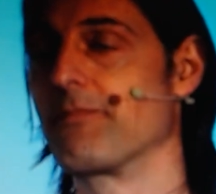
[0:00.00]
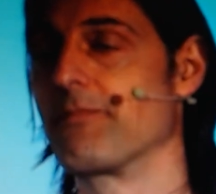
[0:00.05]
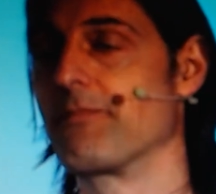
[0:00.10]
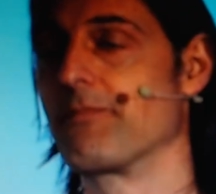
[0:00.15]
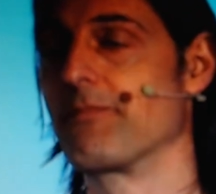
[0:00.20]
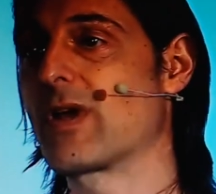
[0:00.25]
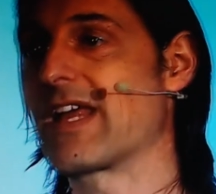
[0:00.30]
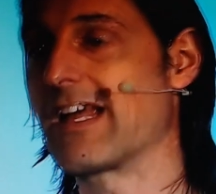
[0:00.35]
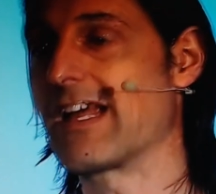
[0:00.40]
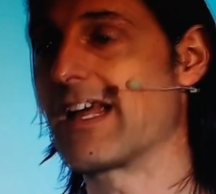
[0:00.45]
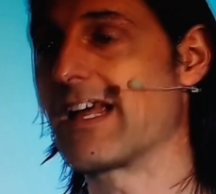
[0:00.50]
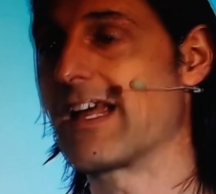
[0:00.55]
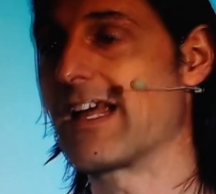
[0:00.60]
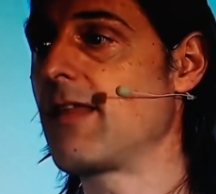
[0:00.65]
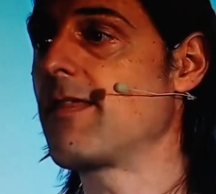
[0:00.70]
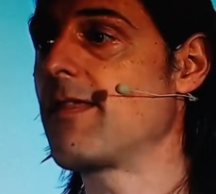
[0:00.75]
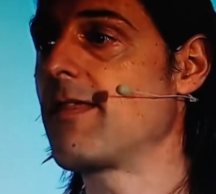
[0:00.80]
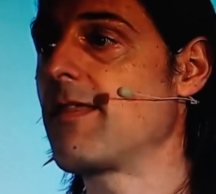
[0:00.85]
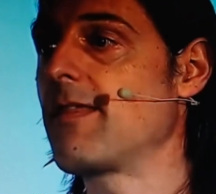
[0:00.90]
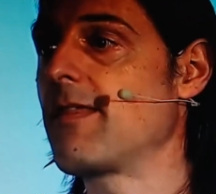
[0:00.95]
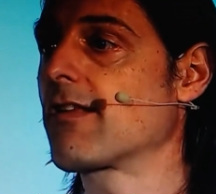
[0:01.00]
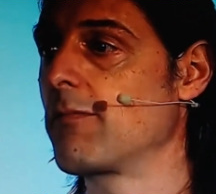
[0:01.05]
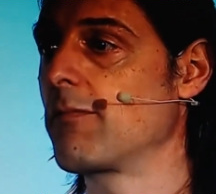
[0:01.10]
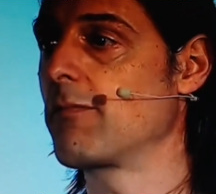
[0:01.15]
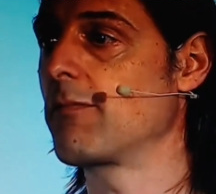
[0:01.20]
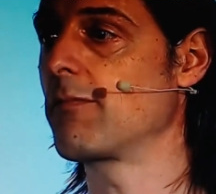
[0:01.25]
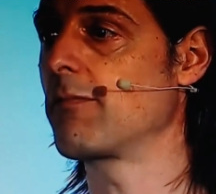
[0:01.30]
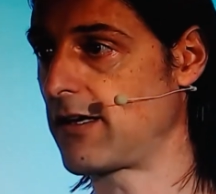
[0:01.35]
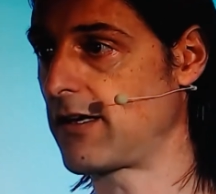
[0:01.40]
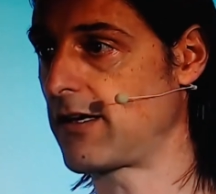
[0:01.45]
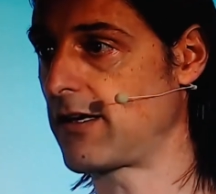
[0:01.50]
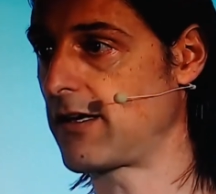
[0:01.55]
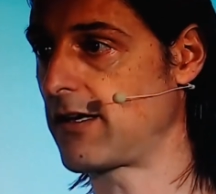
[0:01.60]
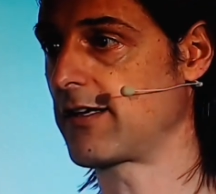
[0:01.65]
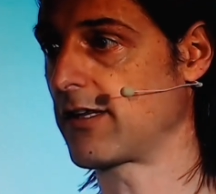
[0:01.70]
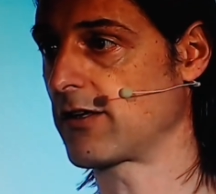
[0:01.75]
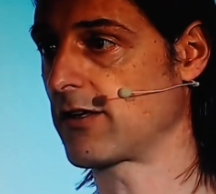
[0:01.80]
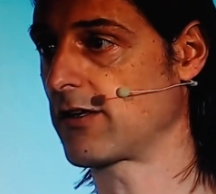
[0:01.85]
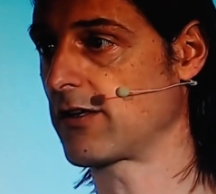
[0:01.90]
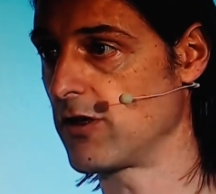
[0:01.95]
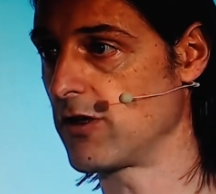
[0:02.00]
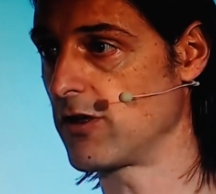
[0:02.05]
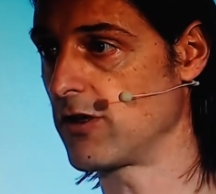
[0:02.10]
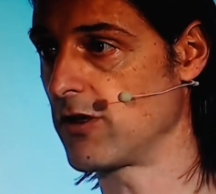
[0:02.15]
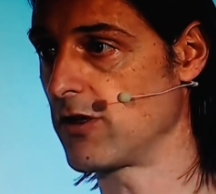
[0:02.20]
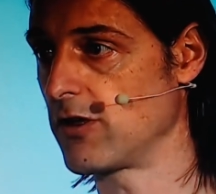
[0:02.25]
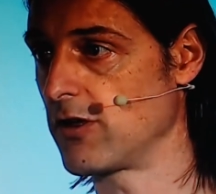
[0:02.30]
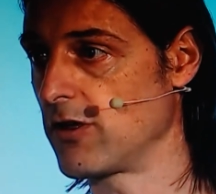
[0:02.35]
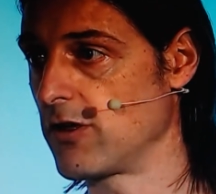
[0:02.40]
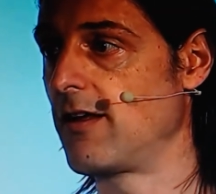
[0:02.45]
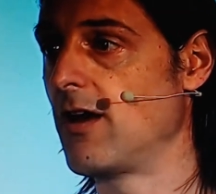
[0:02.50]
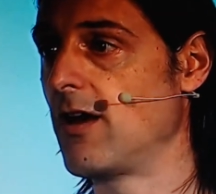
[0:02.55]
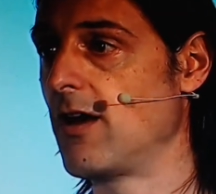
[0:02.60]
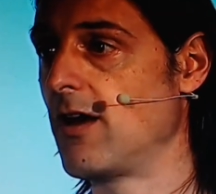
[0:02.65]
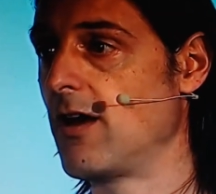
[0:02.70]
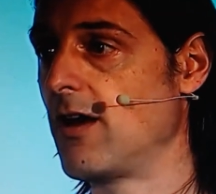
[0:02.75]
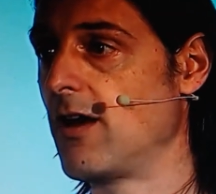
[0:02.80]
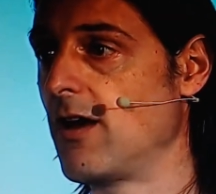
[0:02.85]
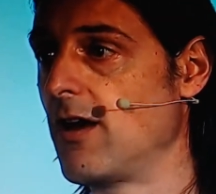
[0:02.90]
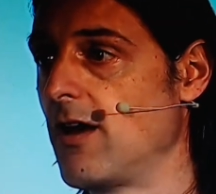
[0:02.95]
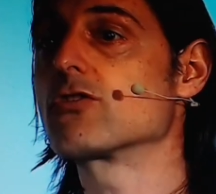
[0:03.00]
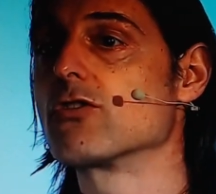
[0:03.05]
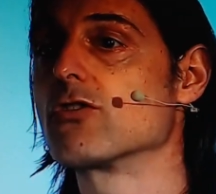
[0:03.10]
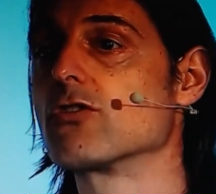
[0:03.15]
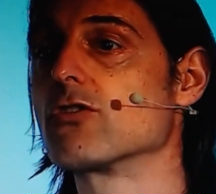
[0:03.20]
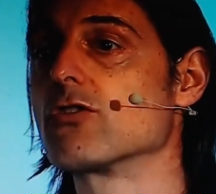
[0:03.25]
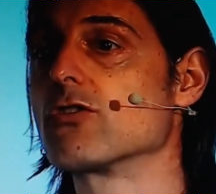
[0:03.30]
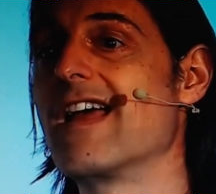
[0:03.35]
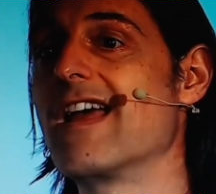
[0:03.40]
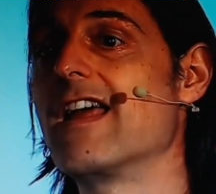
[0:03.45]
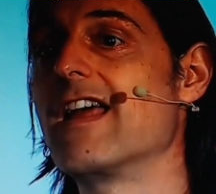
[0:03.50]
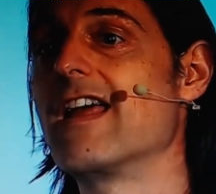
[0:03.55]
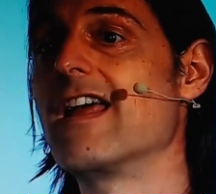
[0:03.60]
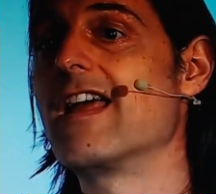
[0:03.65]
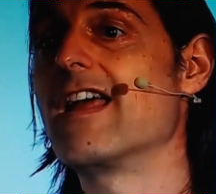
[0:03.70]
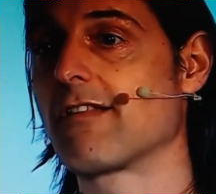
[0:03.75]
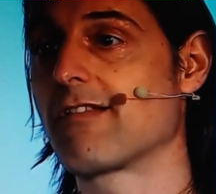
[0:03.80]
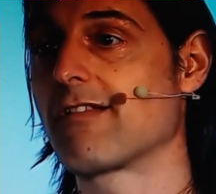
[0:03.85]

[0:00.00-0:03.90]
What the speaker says: we can see this is a military technology. We don't know if it is